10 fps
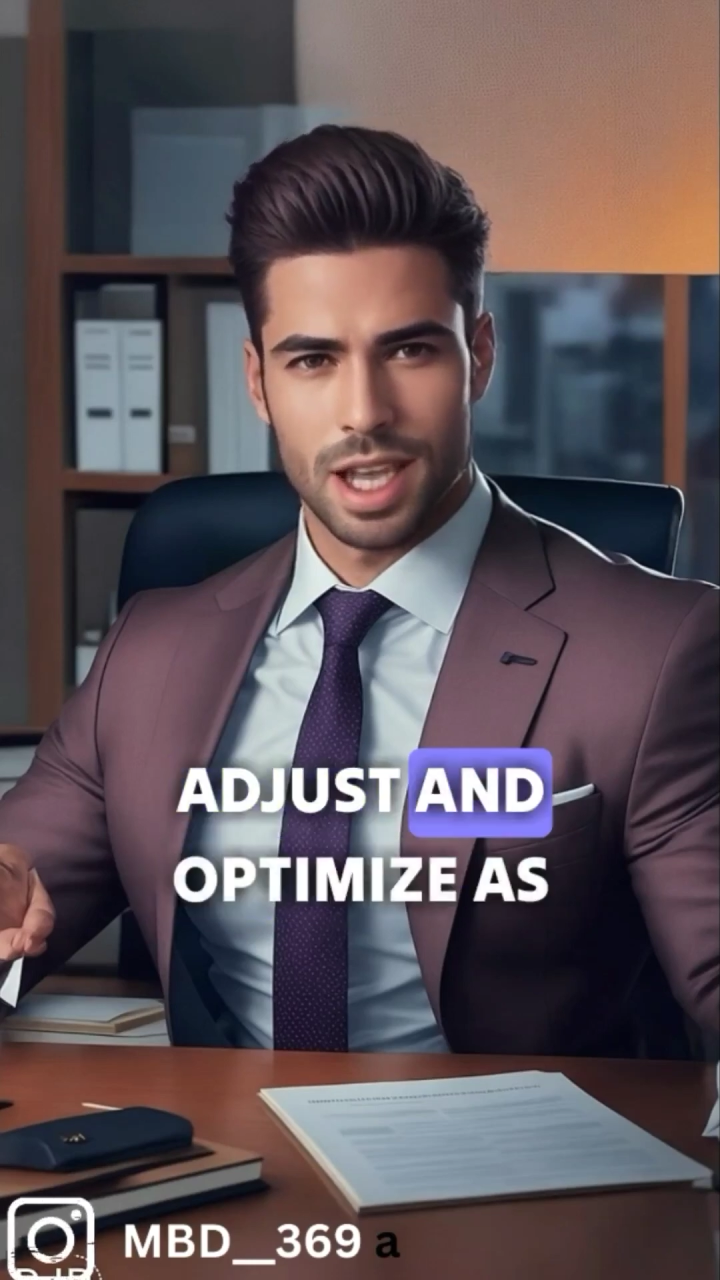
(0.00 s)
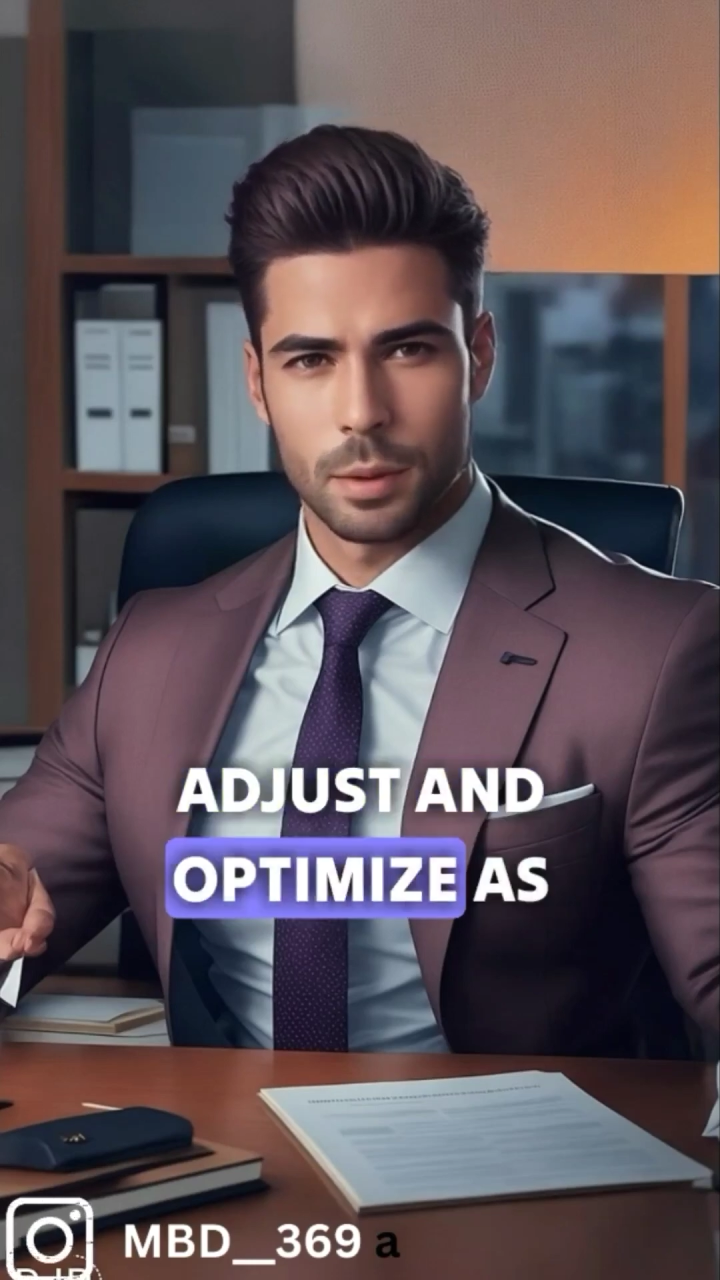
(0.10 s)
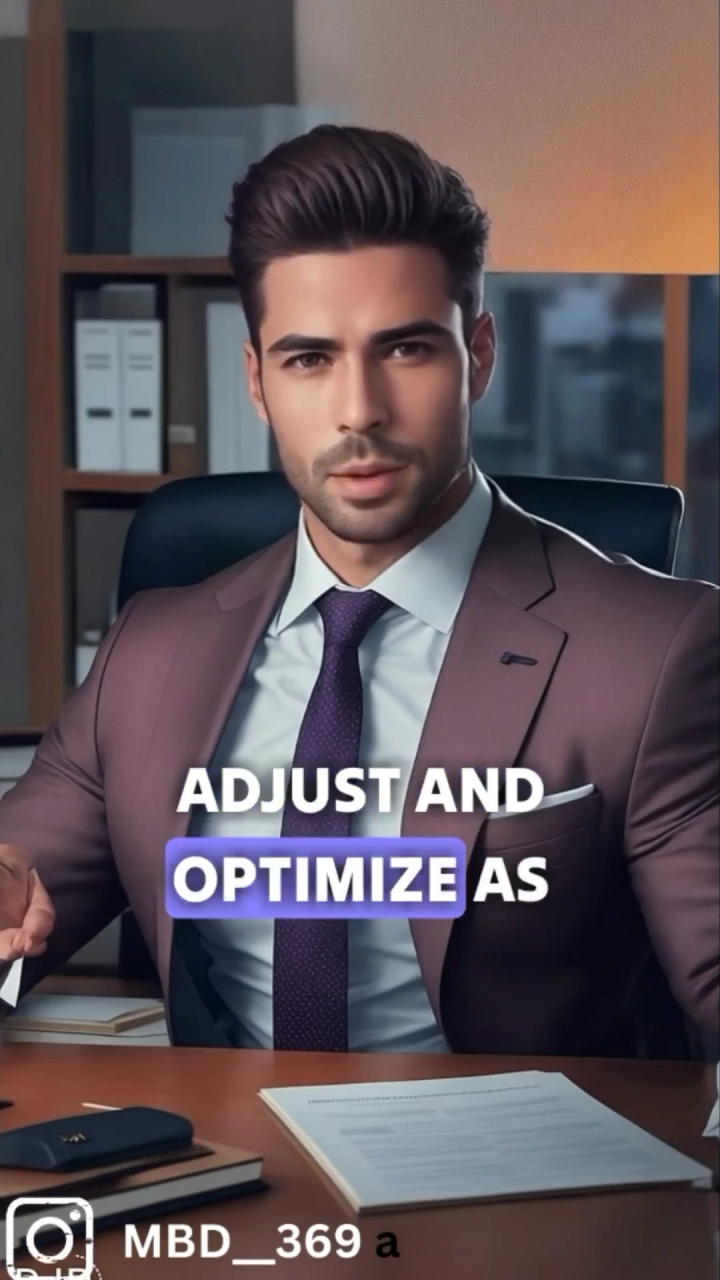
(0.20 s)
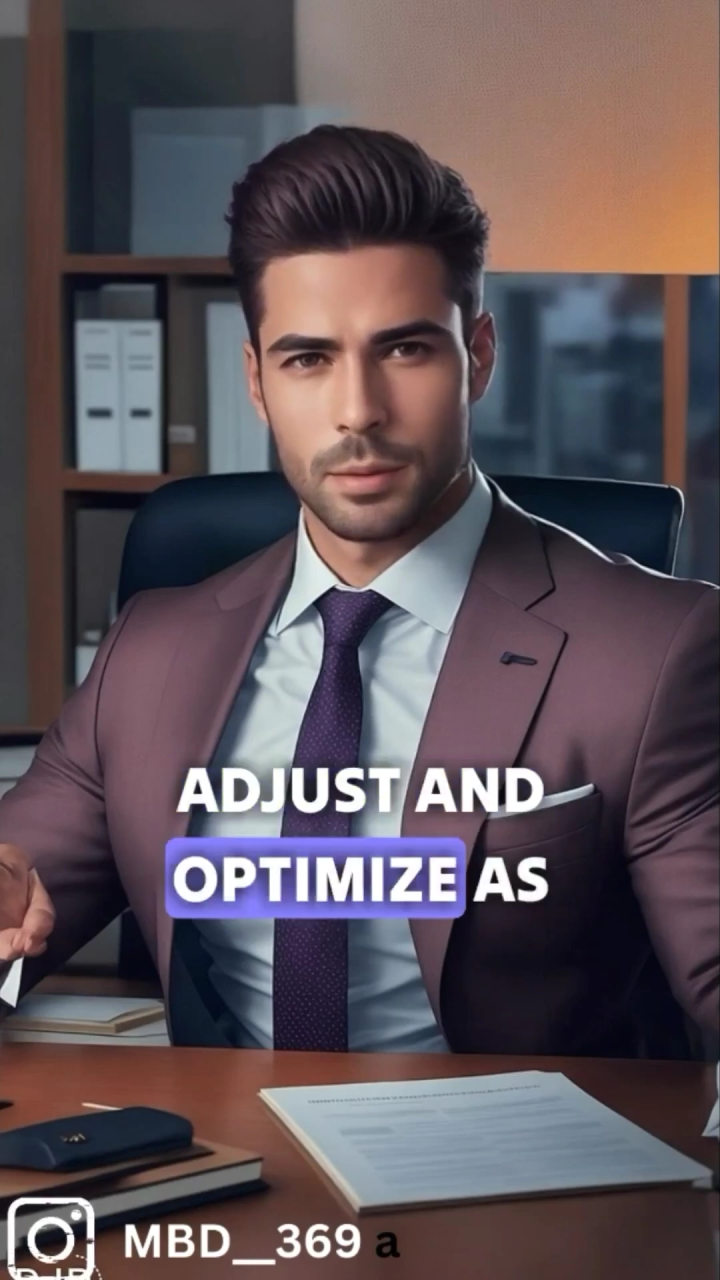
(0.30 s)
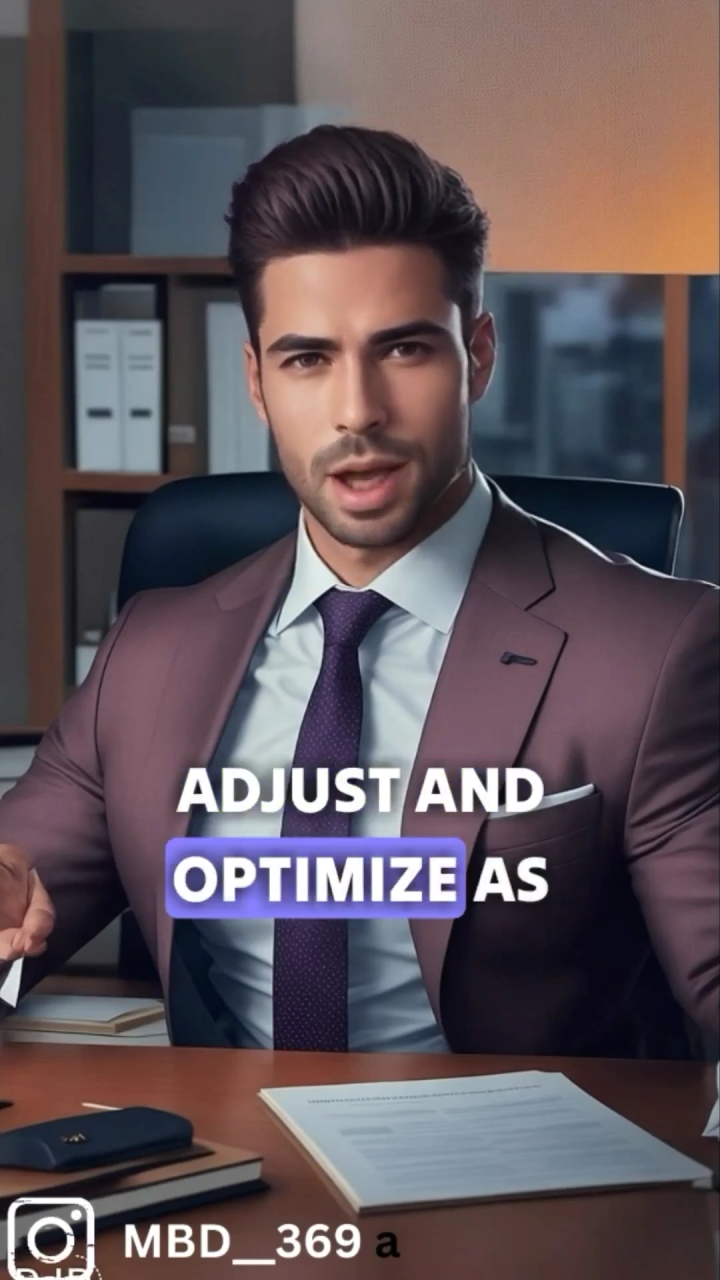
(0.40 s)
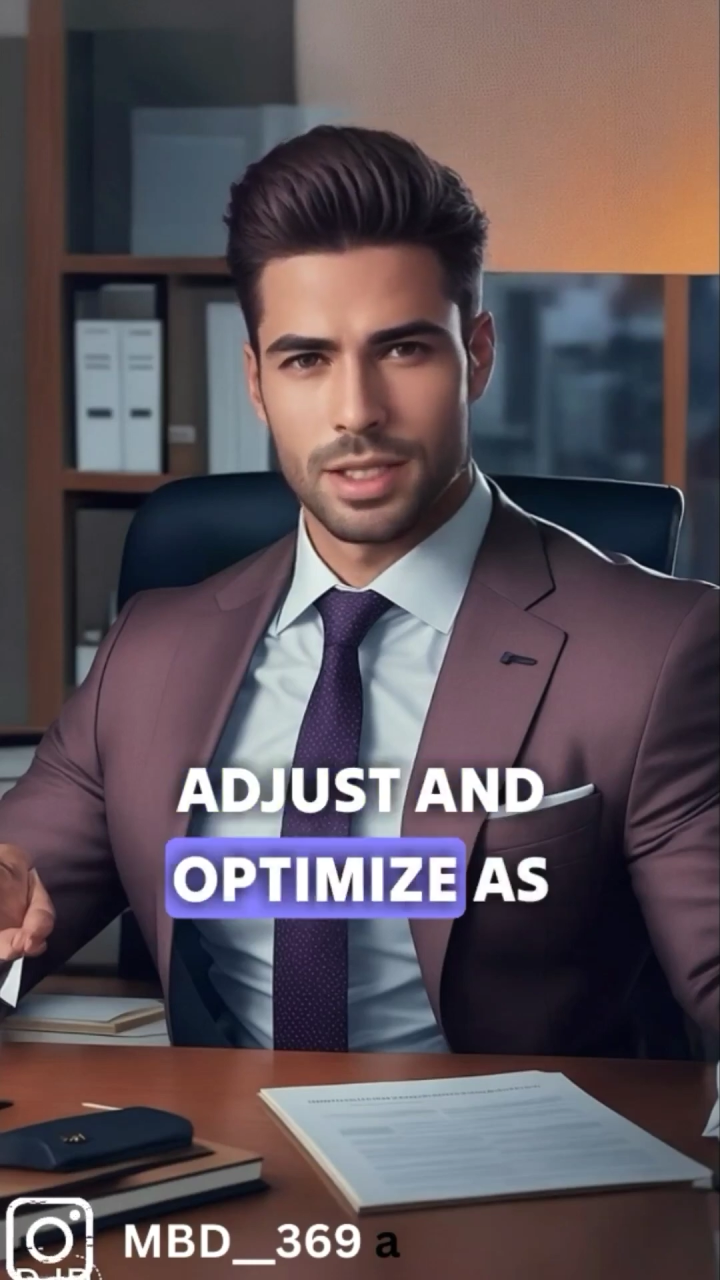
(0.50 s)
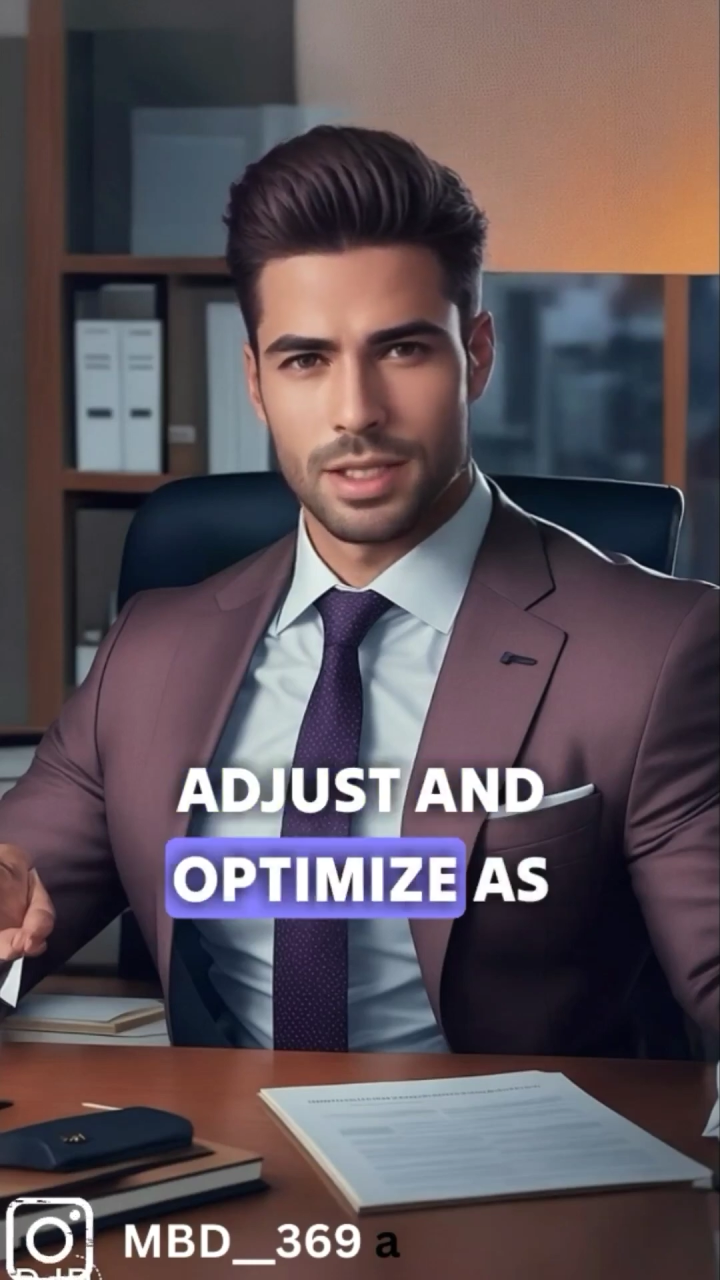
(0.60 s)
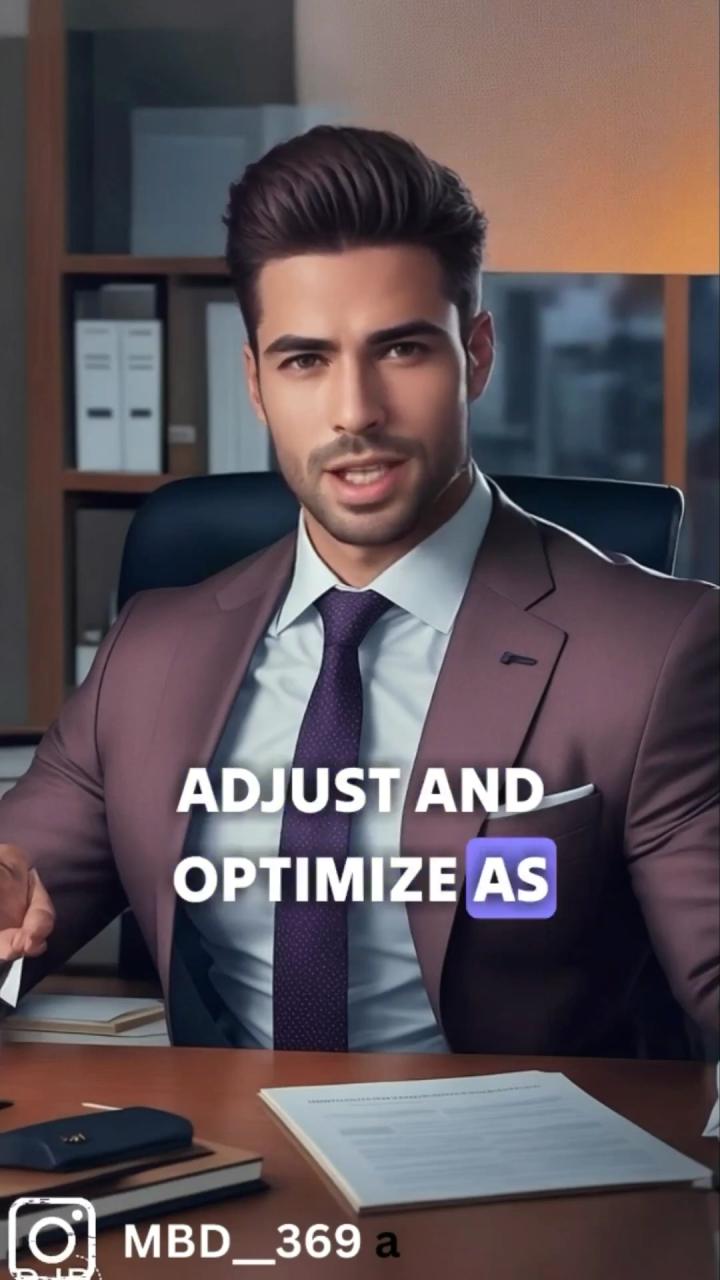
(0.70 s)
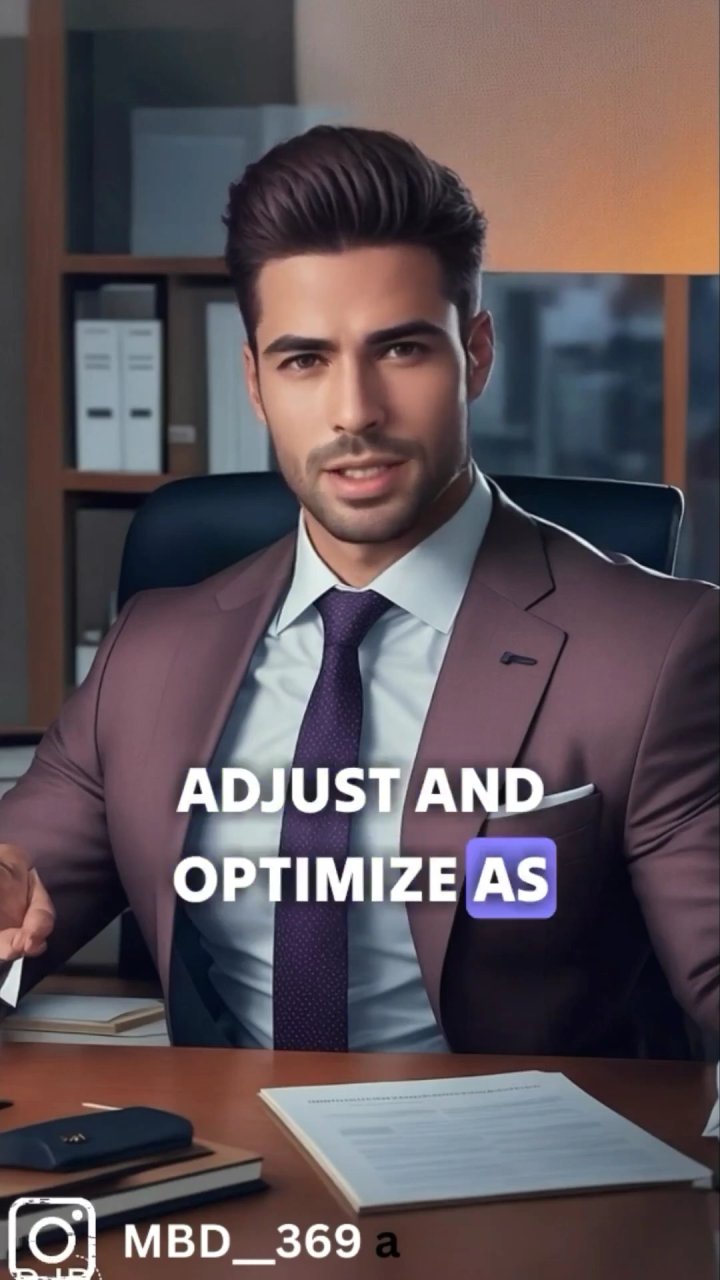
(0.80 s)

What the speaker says: optimize